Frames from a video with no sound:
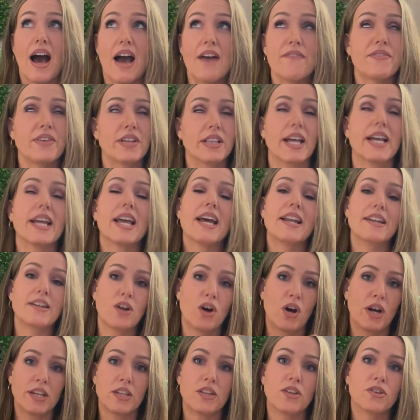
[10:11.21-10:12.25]
I feel like at
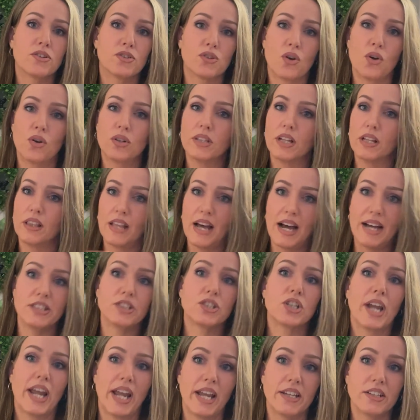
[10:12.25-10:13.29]
9 years old, a lot
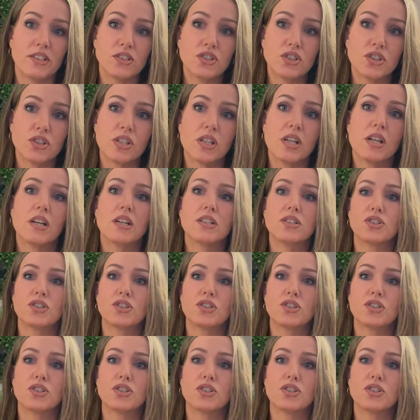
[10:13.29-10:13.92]
changed.